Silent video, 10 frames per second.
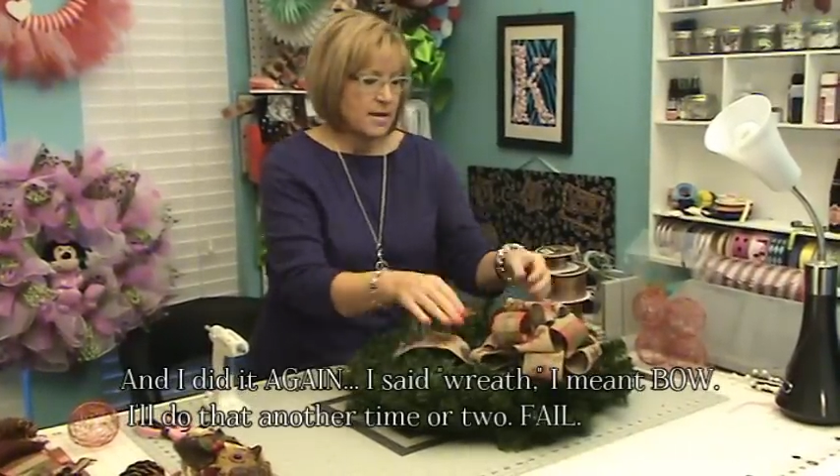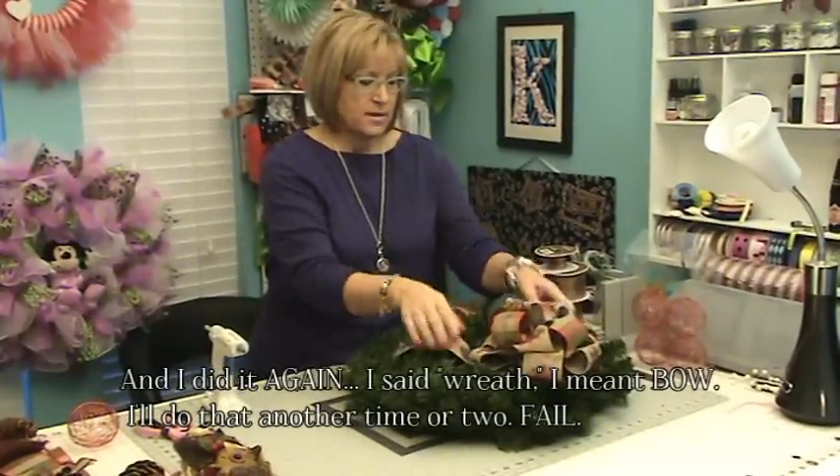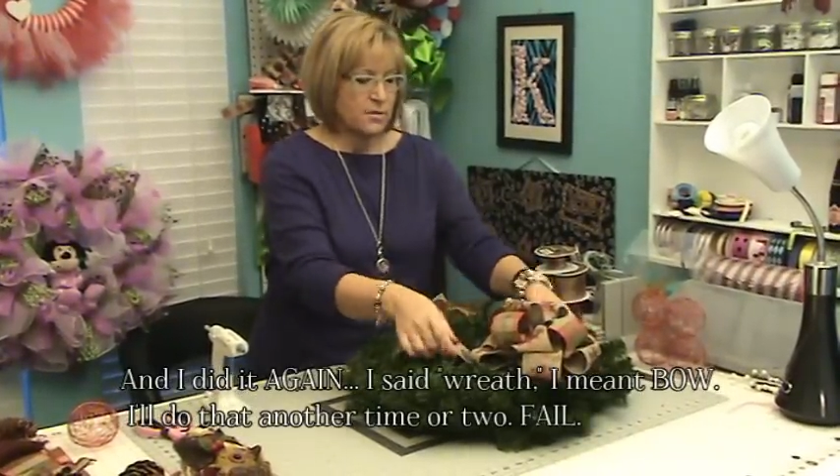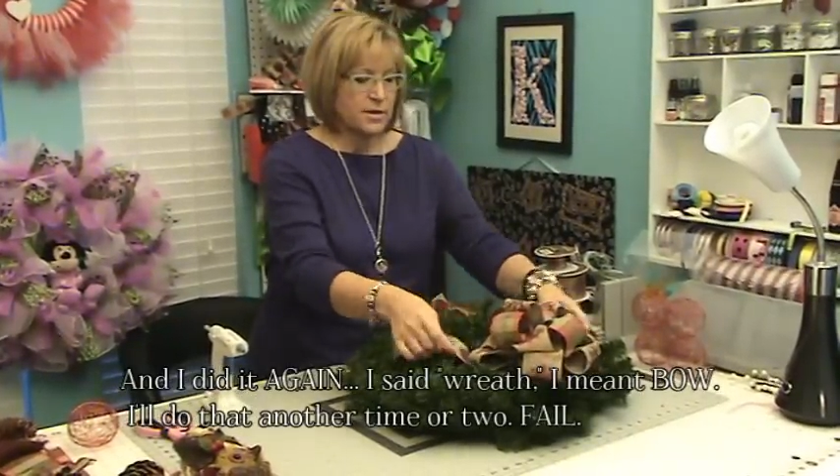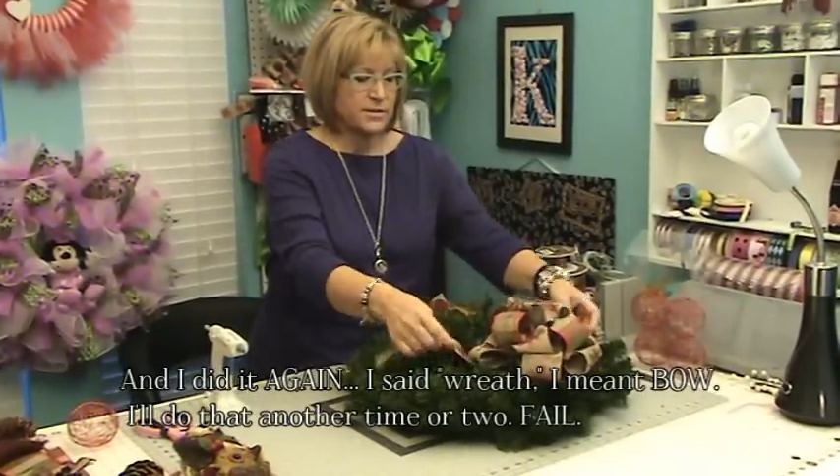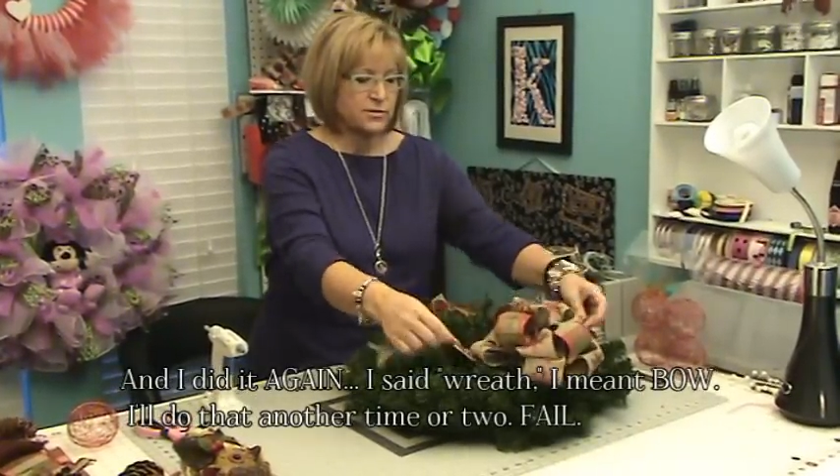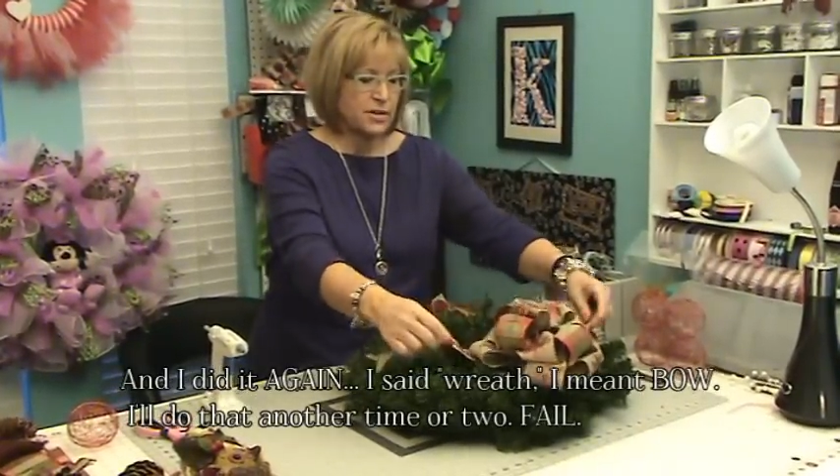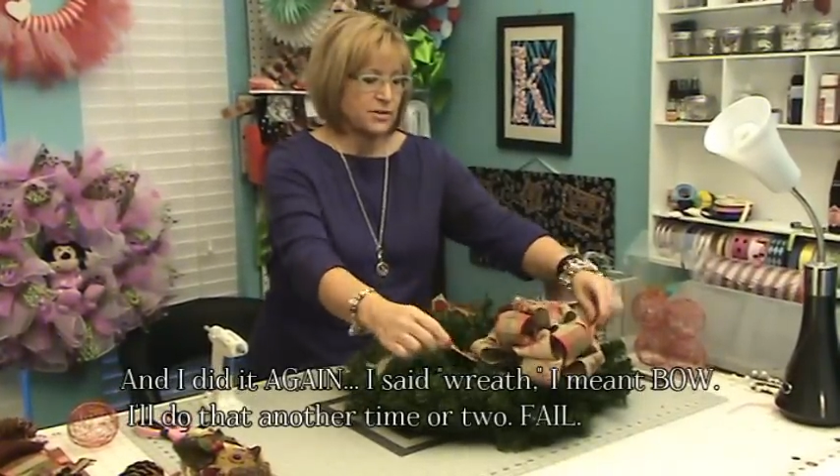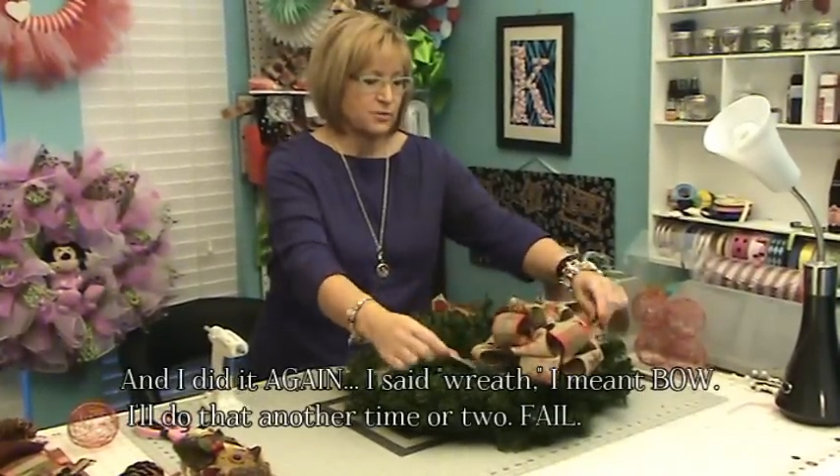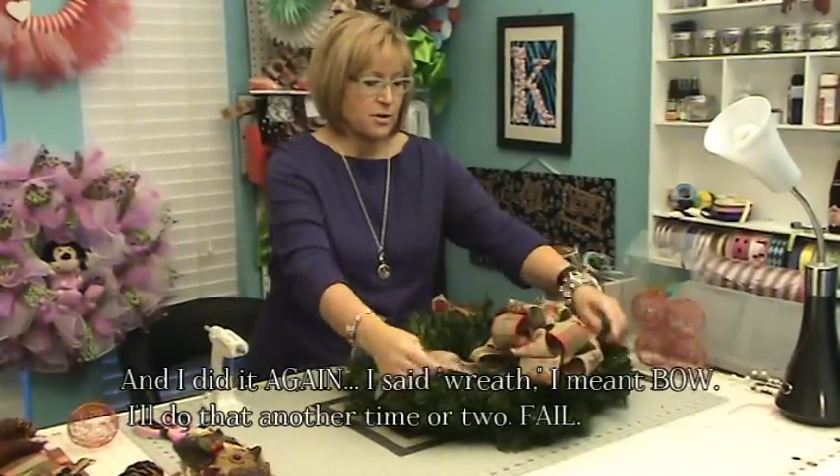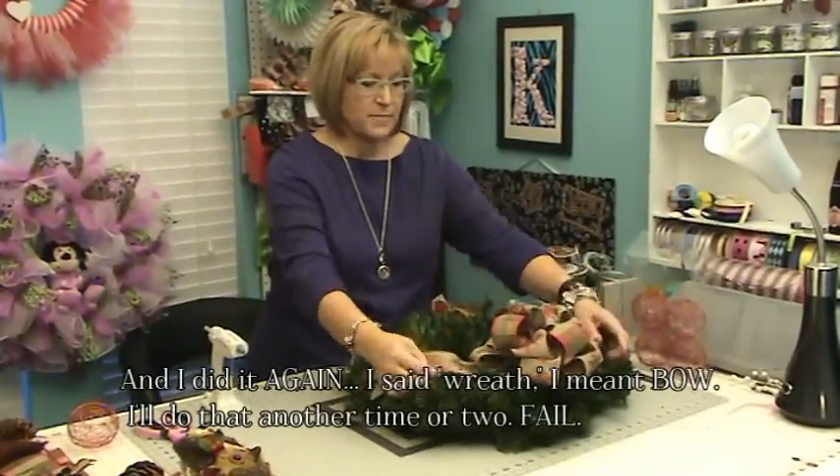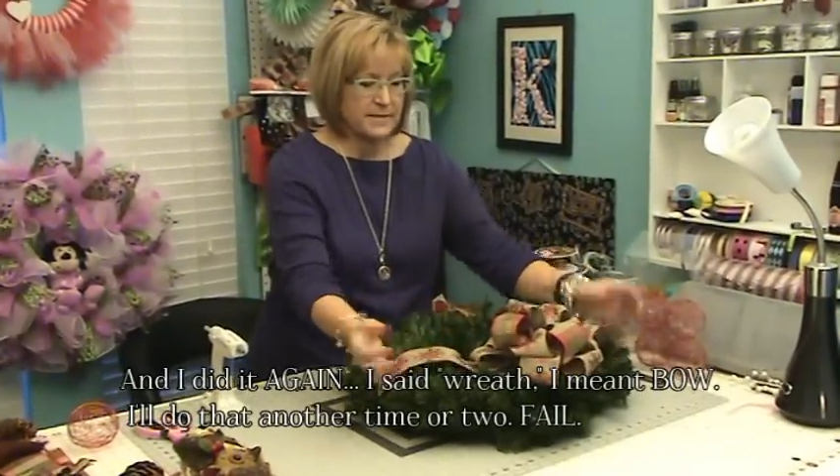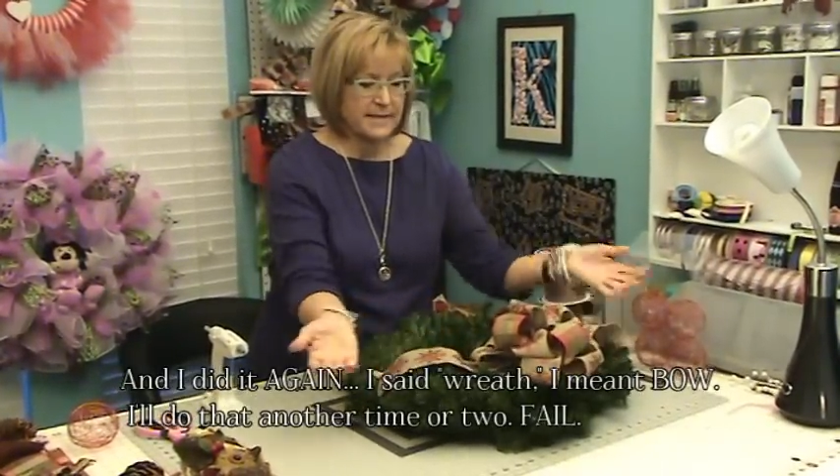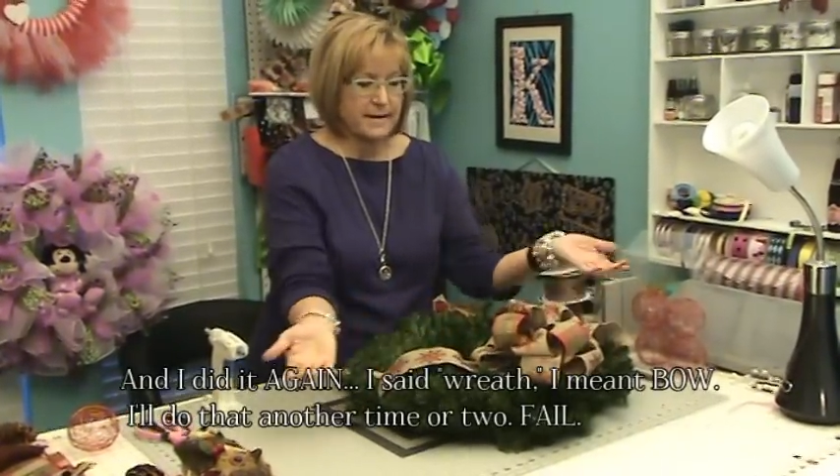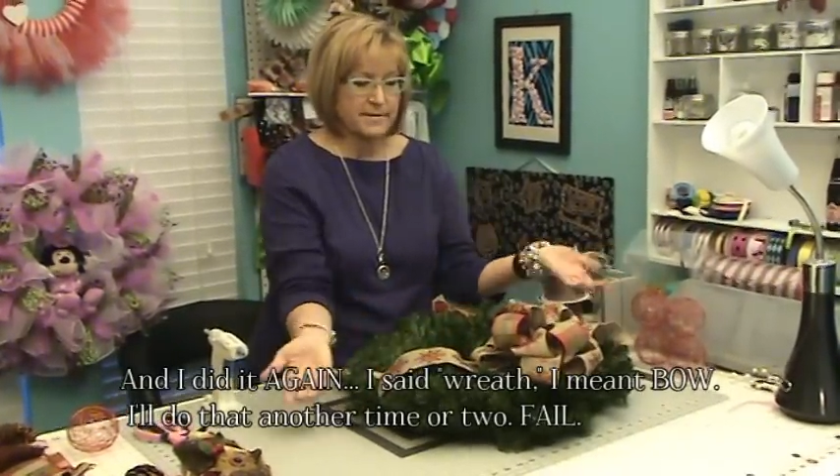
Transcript: You can stretch your ribbons out